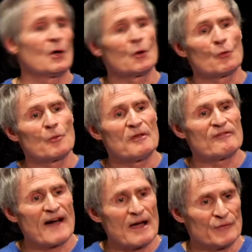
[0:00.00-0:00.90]
would be
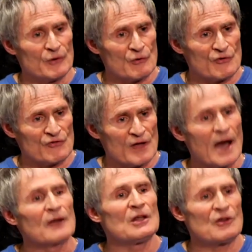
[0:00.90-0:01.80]
5 years
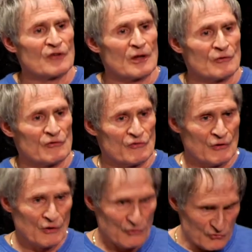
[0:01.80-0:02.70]
on each sentence
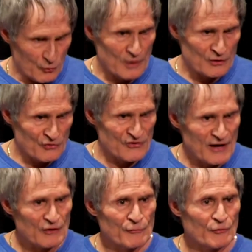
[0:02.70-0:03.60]
to run
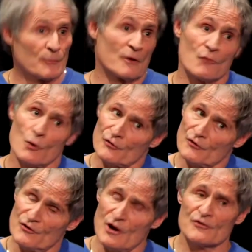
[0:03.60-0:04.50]
consecutively. But of course, the
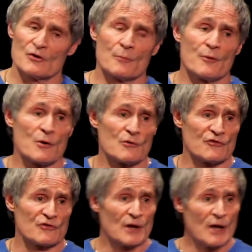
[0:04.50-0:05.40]
judge could
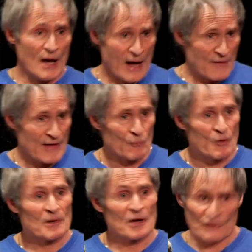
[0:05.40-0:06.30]
impose on that
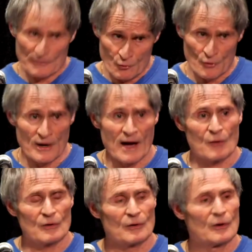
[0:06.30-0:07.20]
woman, as I pointed out,